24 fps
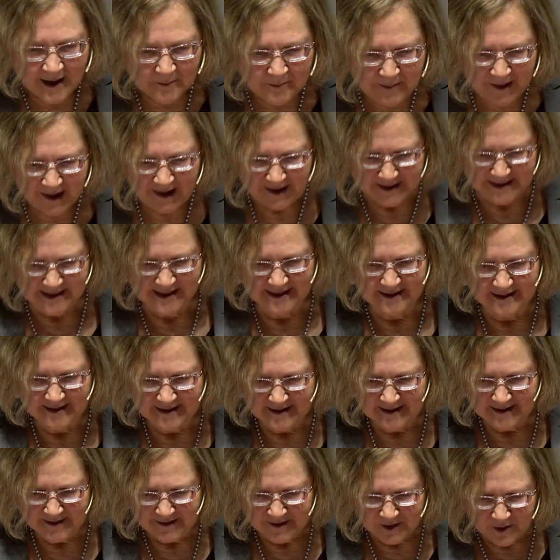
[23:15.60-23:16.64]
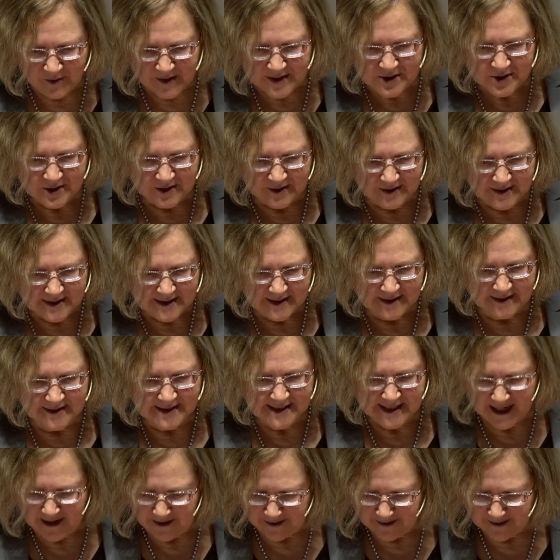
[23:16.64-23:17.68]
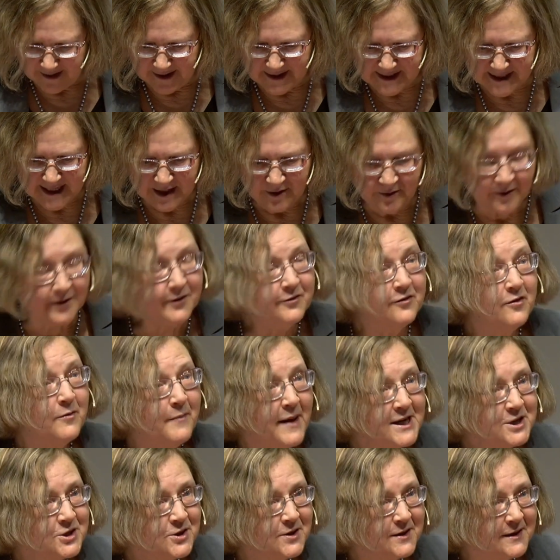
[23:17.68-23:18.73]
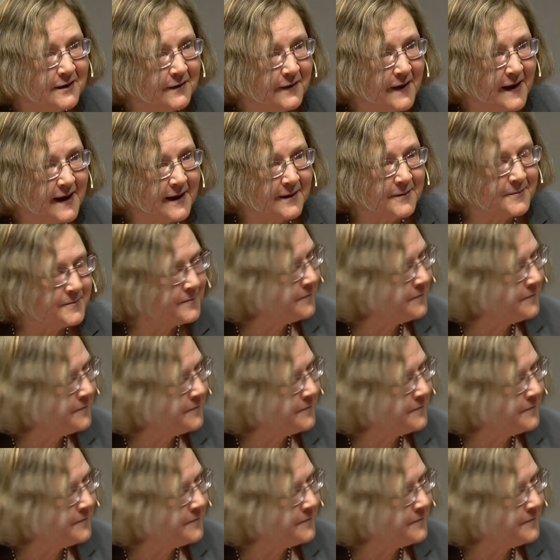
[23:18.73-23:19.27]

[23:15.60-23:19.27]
But the question is there information in there?